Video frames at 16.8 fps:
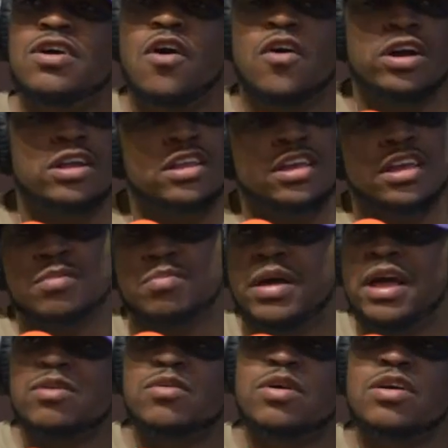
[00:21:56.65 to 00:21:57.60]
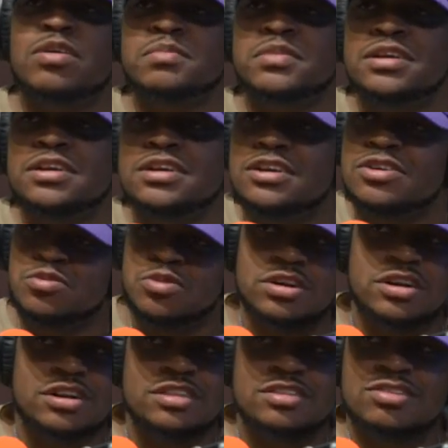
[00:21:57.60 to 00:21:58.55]
Or either get back with homie,
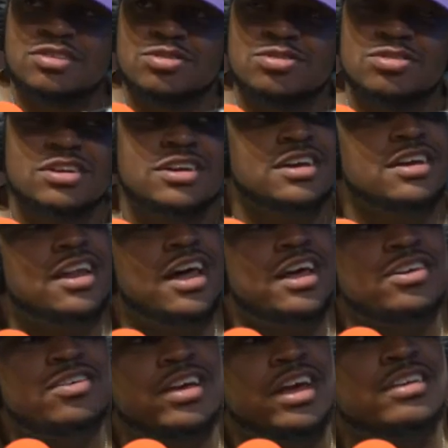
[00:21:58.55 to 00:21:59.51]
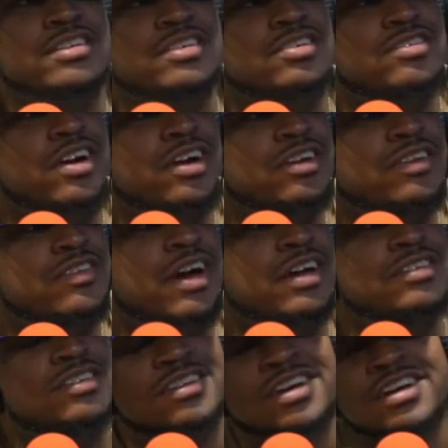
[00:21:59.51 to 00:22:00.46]
one or two. Like, you can't just straddle the,
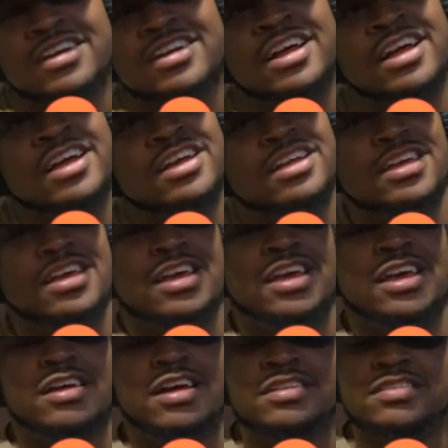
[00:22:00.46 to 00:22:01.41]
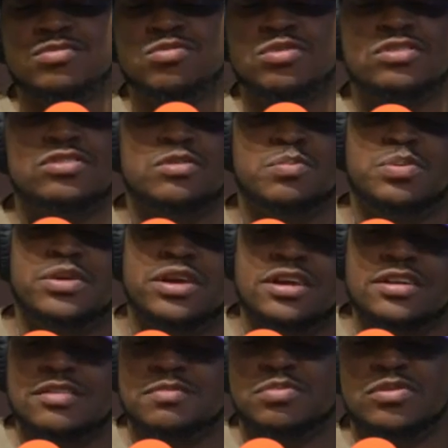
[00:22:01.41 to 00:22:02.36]
I just want you to
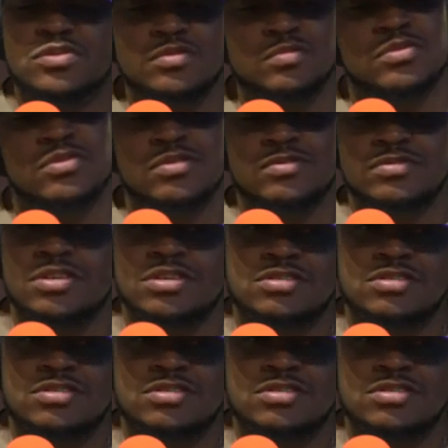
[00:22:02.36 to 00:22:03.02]
pick. Just boom, boom.